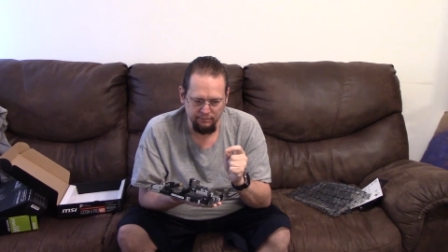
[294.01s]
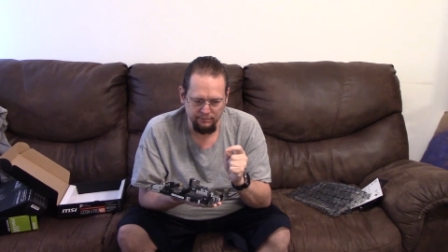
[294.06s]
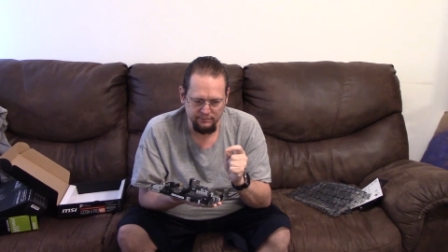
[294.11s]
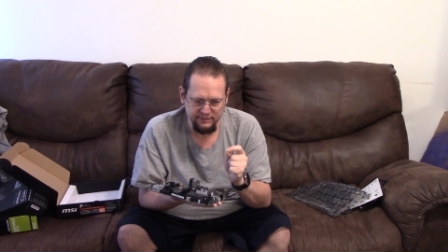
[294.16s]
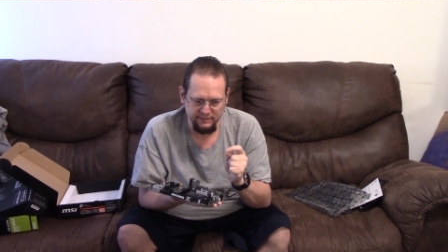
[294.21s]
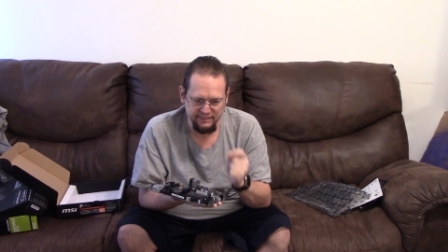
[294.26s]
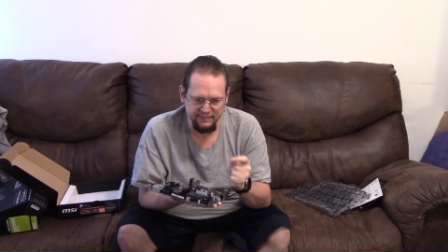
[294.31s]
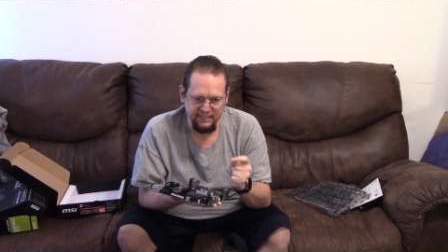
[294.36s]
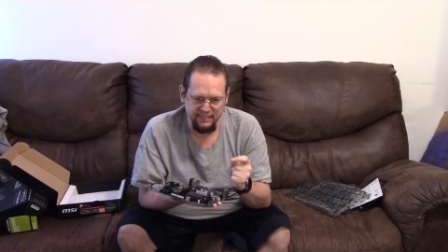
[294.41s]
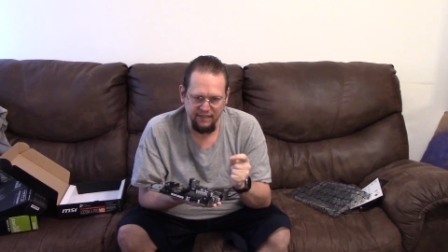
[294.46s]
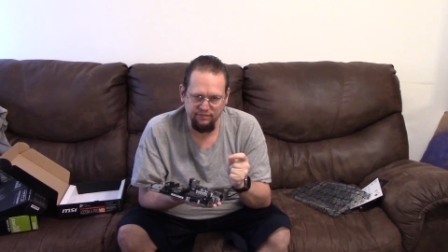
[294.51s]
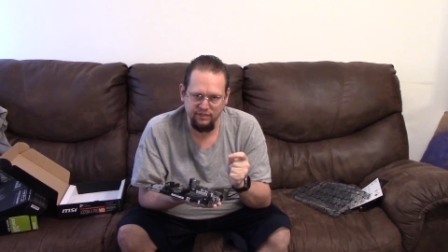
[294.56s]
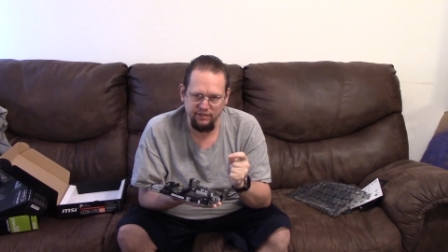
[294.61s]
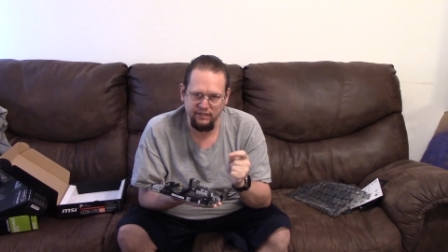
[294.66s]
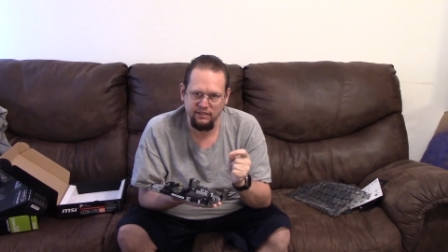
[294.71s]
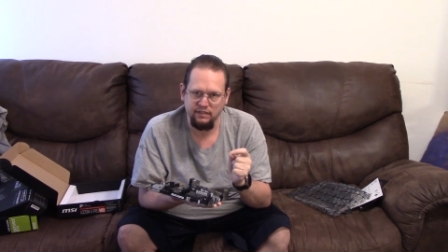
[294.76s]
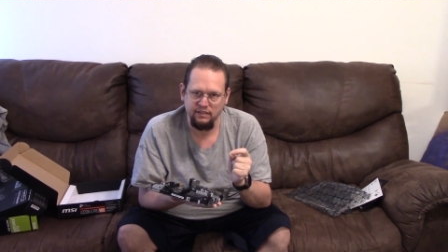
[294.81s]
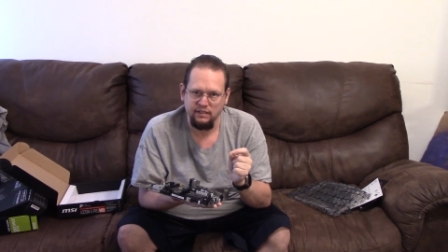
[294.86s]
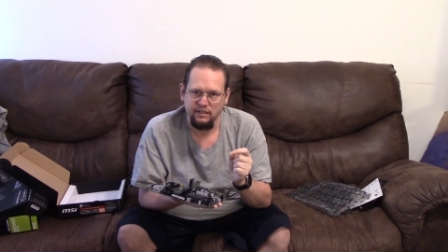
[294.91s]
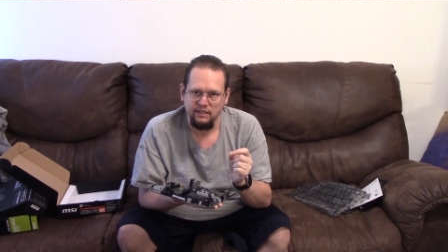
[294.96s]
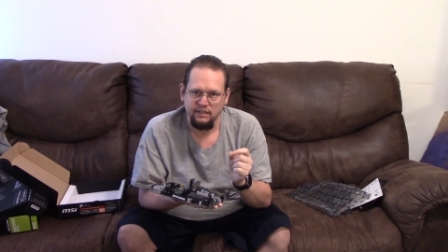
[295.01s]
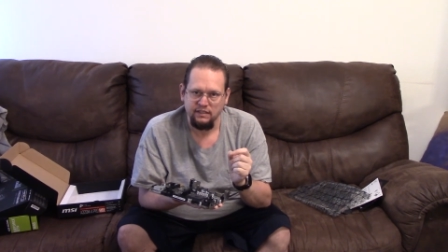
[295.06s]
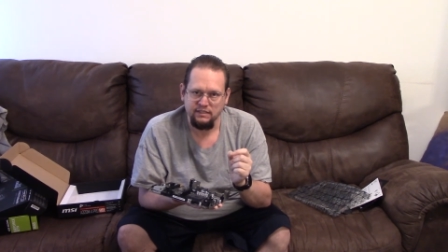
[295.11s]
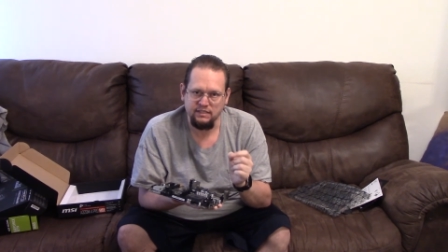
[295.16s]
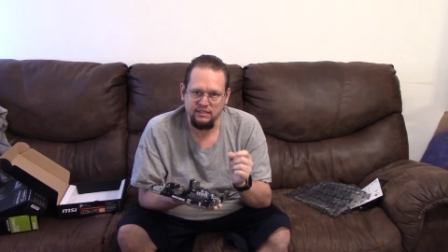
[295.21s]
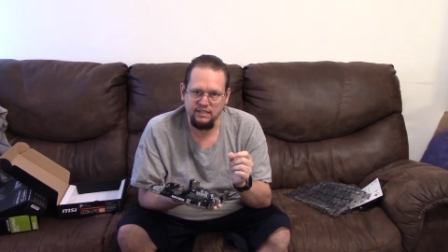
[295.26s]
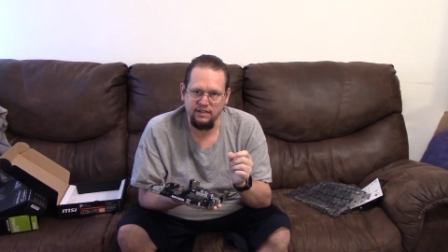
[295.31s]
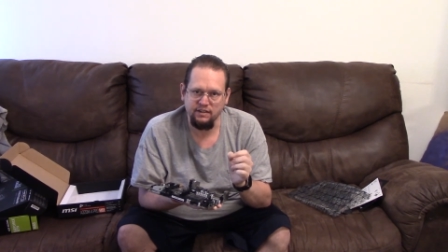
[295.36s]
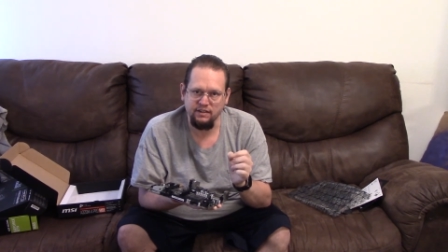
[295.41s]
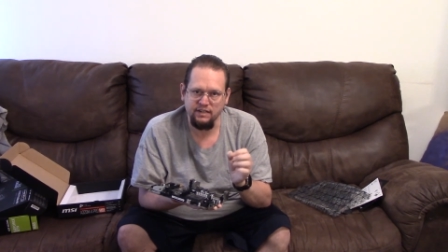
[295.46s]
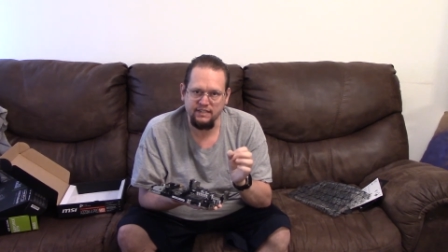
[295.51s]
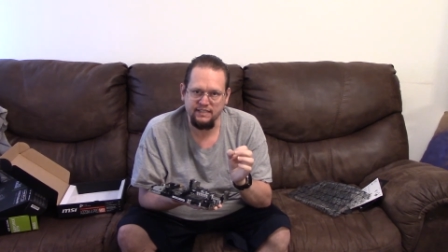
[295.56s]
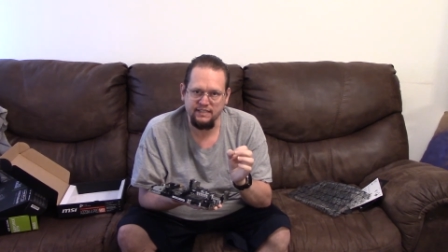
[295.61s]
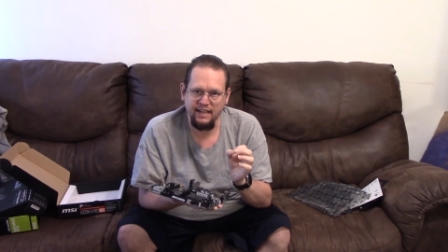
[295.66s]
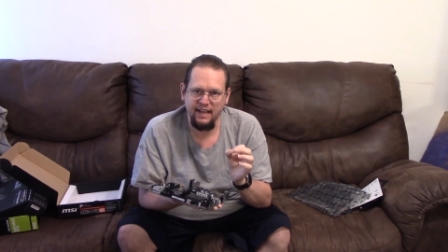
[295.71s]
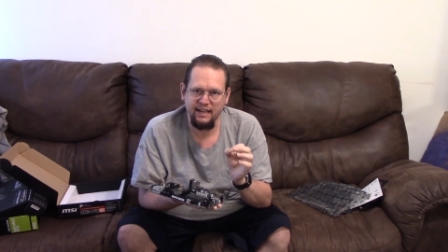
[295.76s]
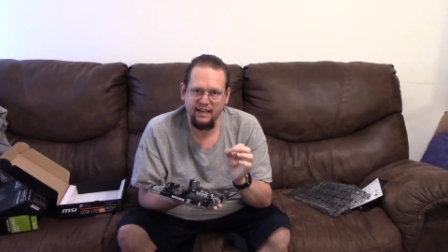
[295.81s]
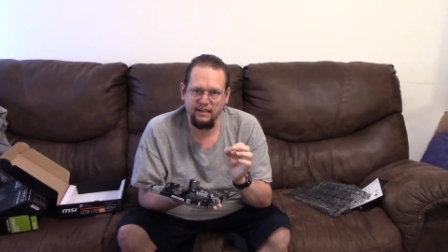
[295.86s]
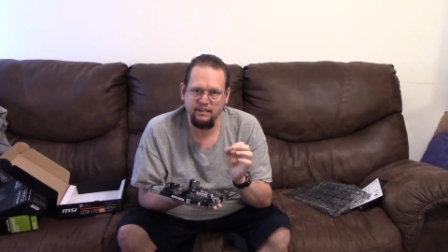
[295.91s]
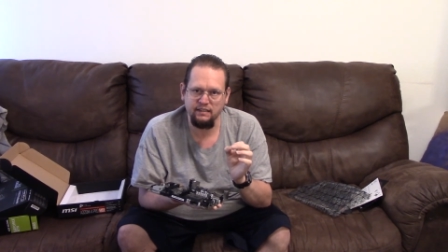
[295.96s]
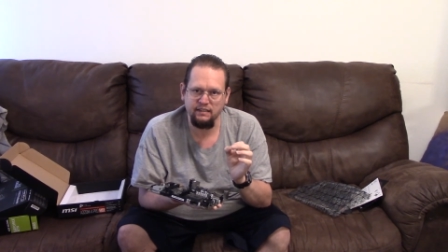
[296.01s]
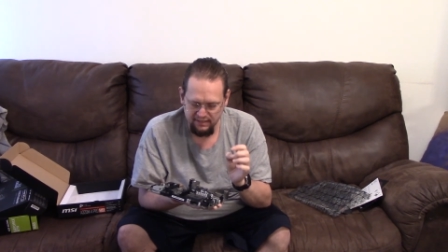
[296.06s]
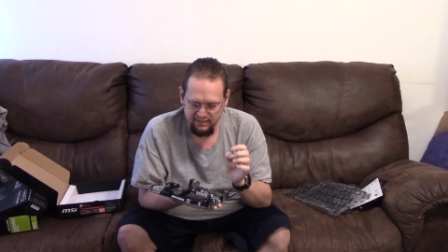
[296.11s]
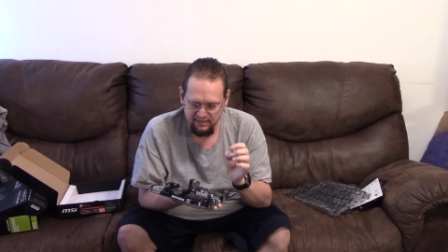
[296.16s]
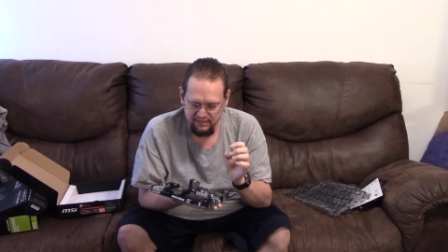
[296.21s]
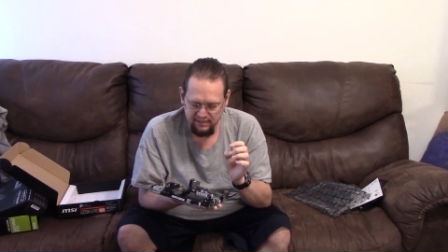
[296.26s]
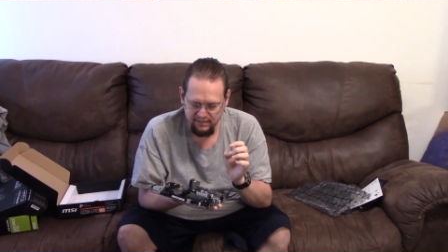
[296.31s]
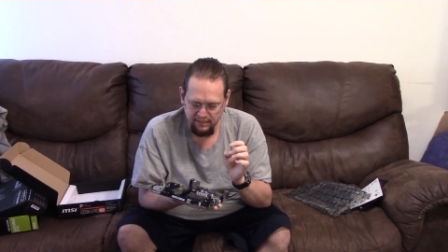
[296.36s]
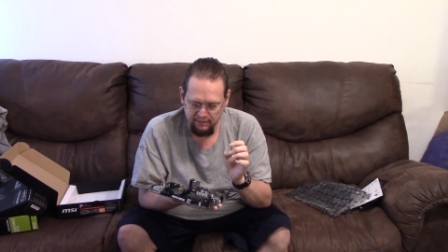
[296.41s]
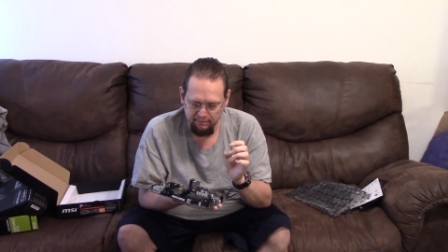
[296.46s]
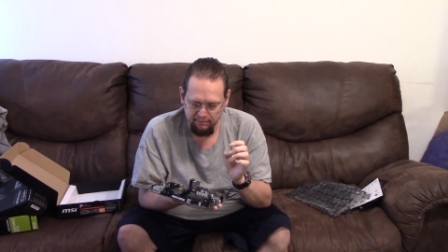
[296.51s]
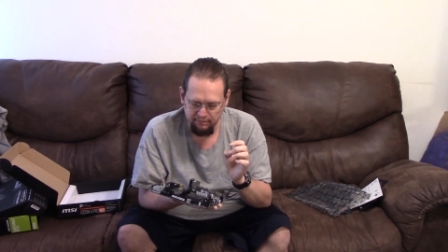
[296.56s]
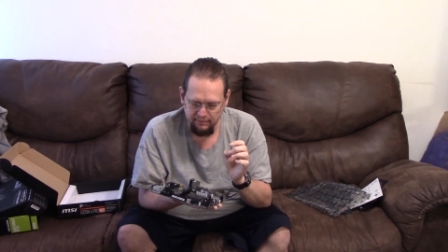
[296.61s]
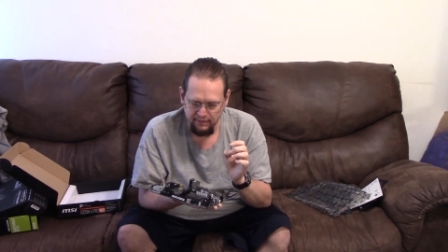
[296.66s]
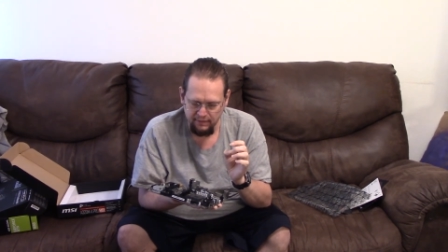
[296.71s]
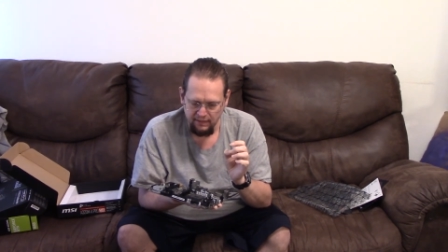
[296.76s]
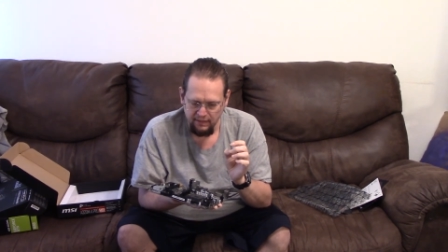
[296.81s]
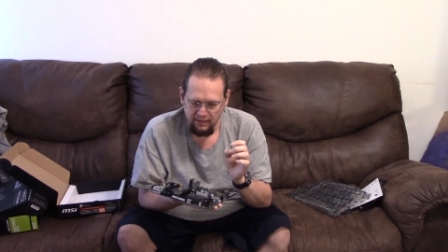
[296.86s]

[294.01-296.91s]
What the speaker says: 7 series had some